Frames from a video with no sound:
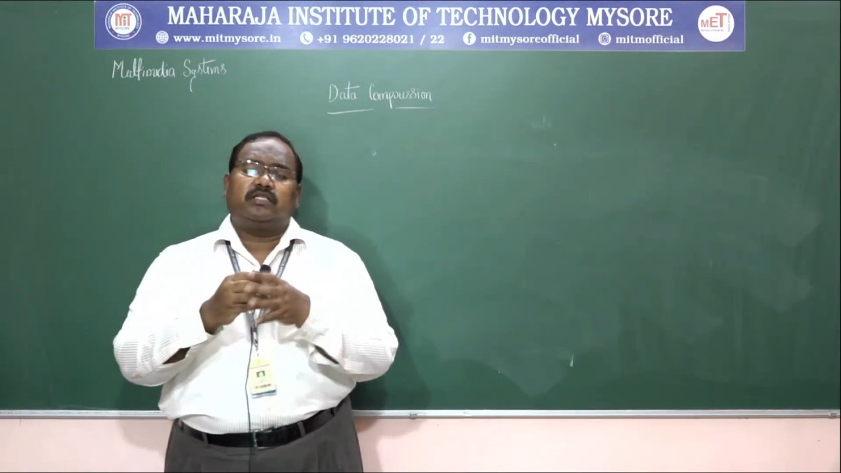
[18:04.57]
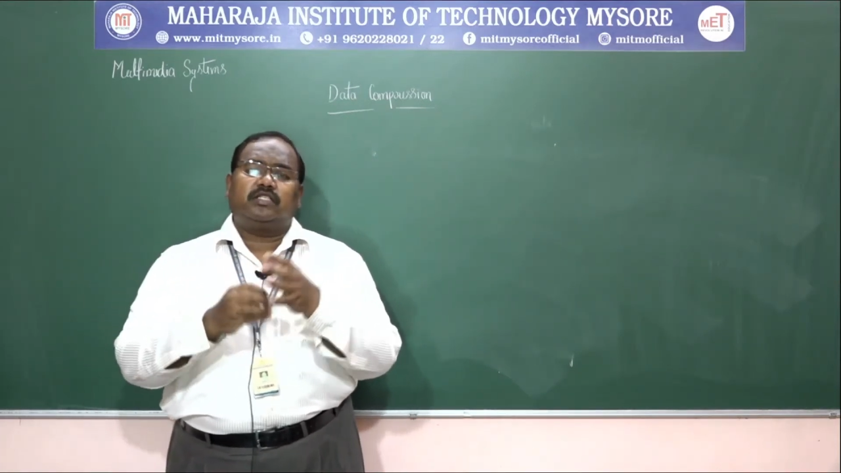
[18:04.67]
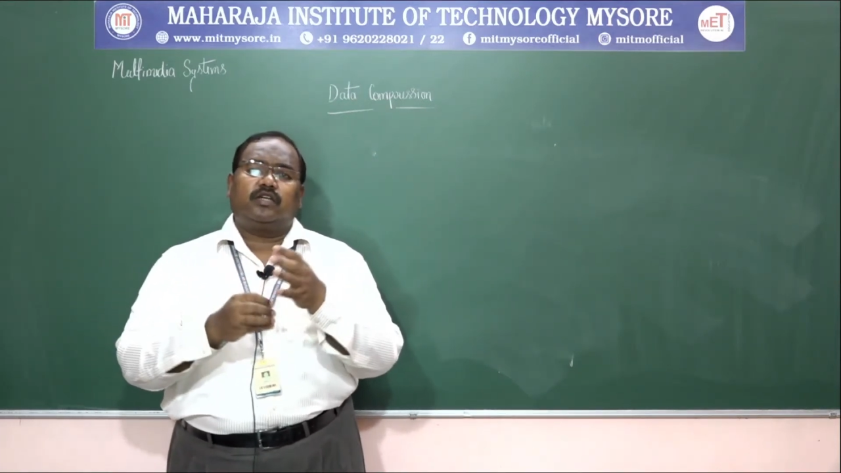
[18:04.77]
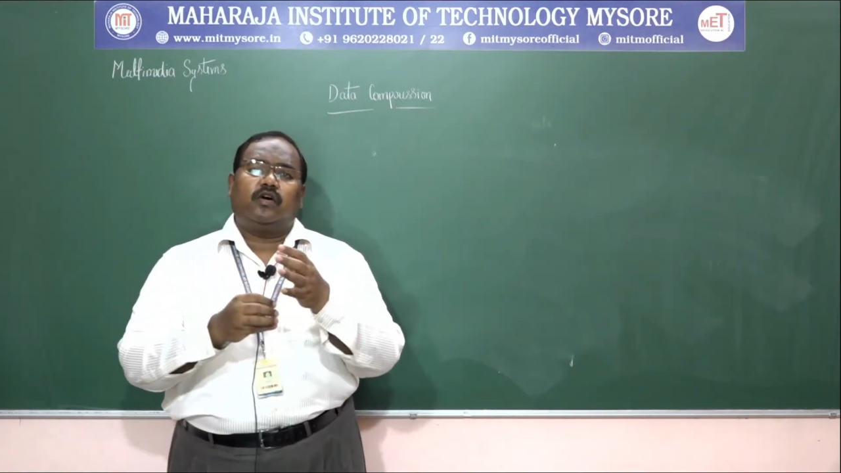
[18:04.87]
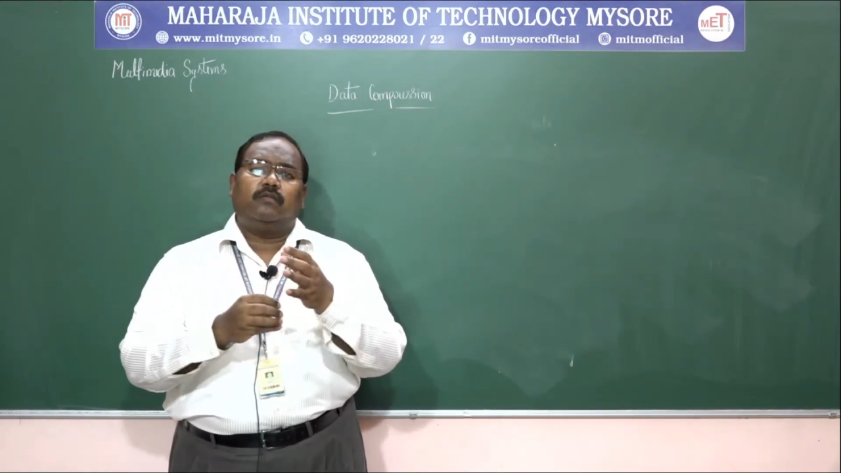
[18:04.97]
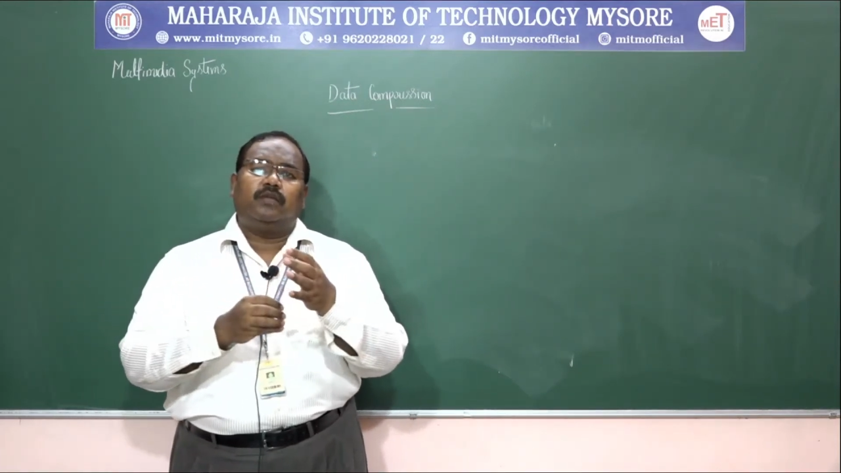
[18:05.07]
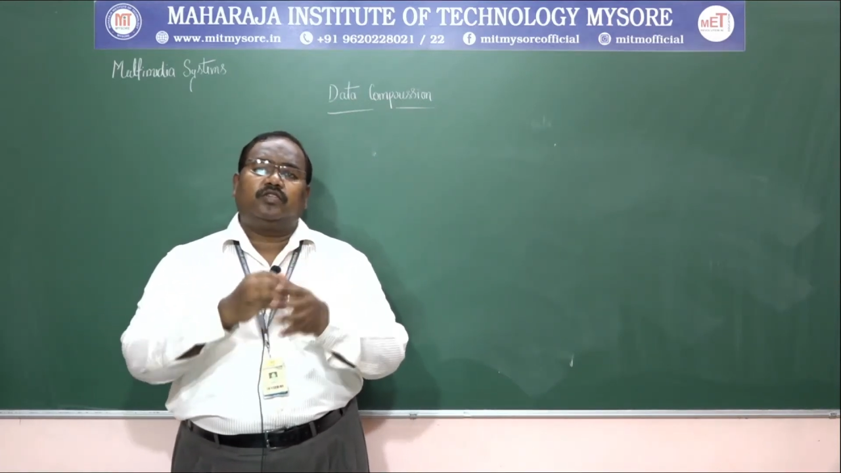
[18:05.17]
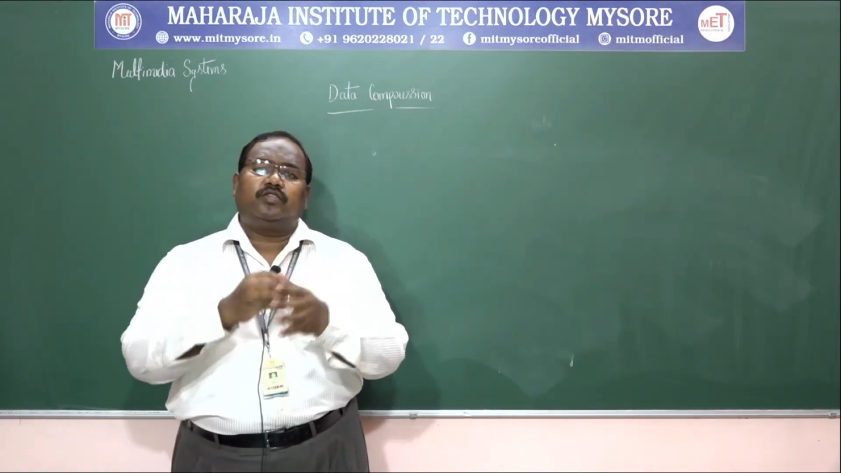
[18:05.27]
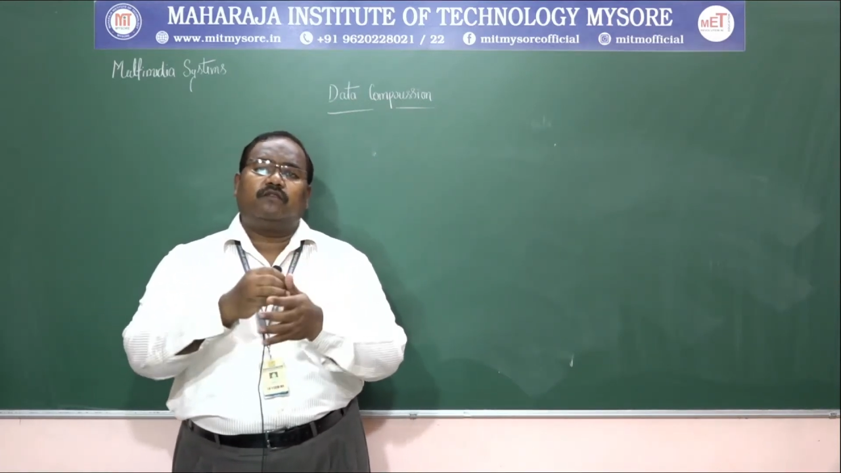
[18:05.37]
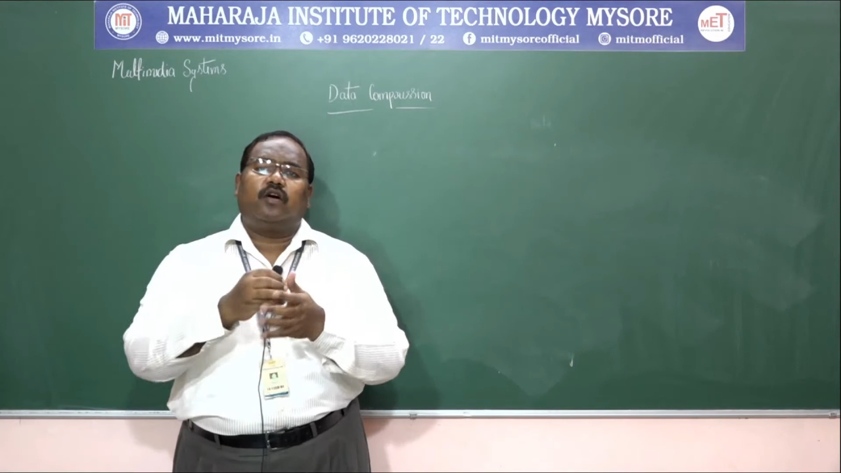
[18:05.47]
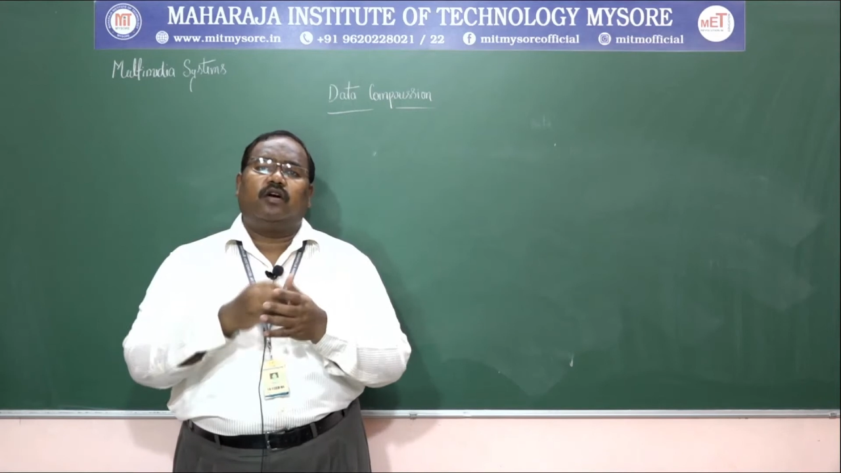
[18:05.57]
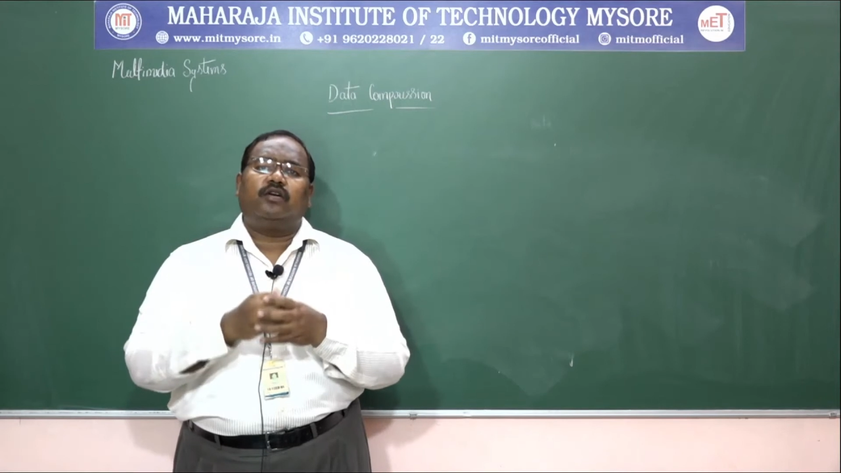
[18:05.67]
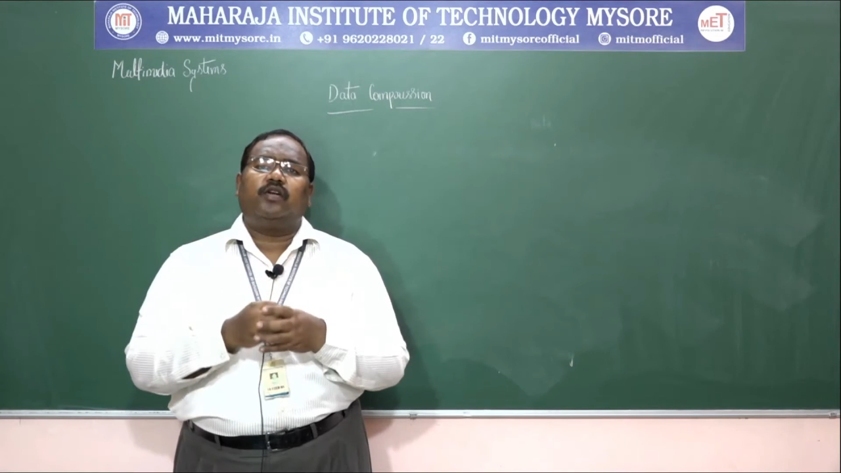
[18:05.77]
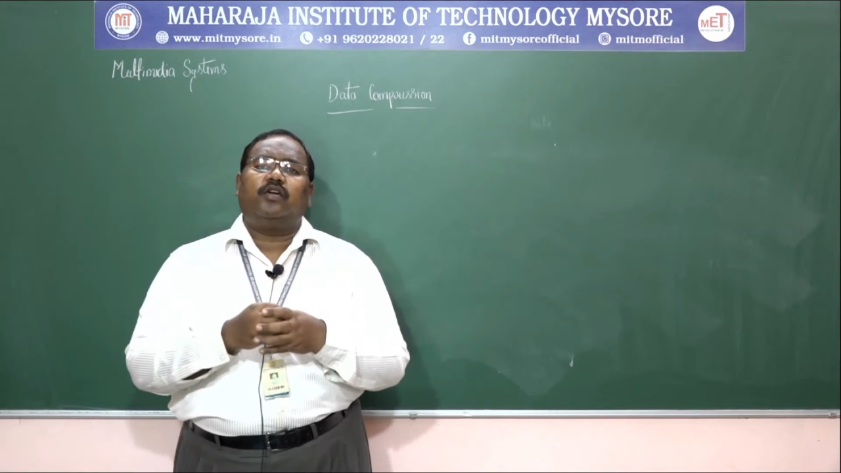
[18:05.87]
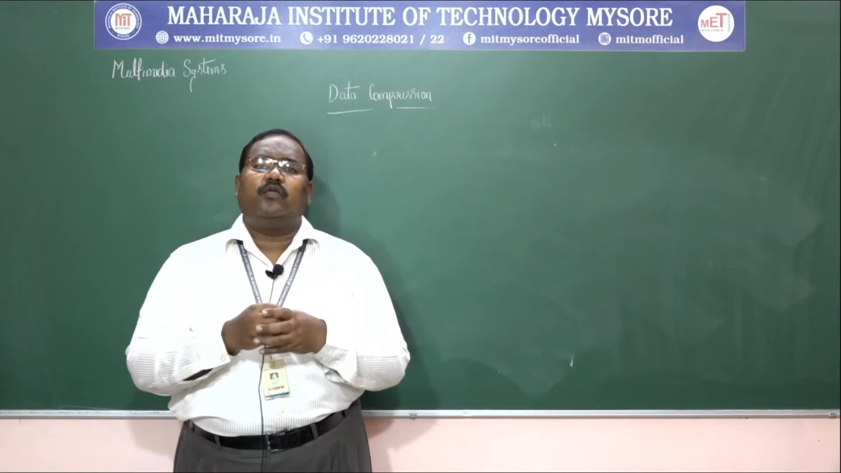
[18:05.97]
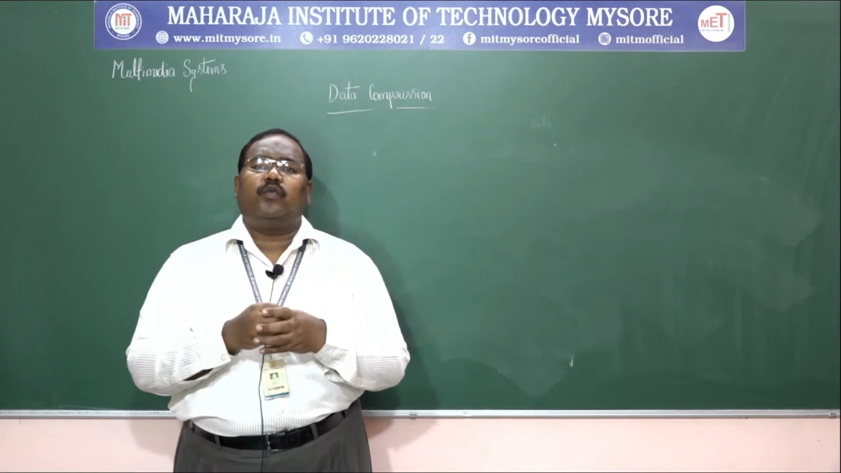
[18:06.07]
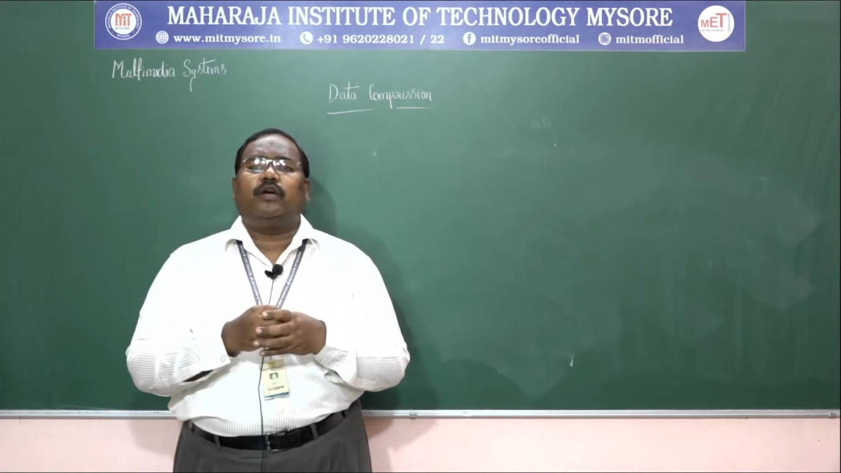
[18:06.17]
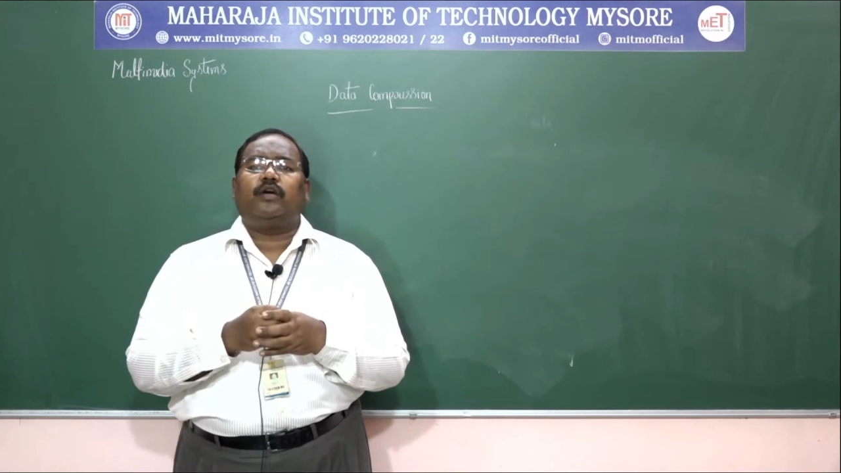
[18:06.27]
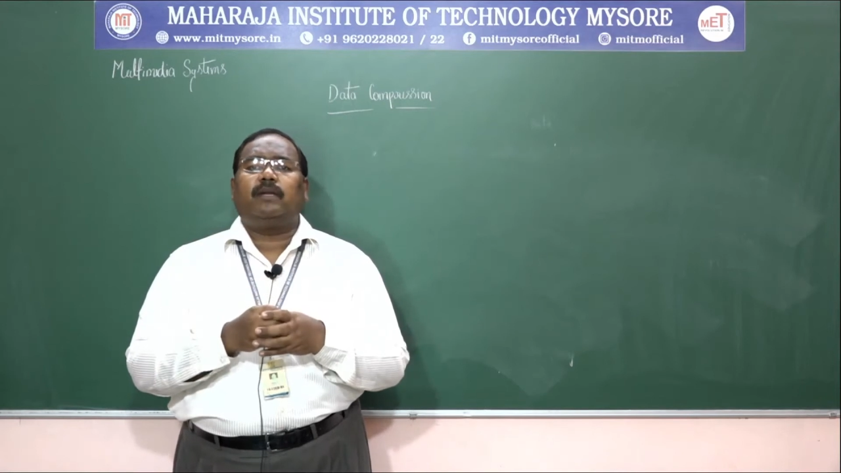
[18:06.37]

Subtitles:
That's a combination of audio and video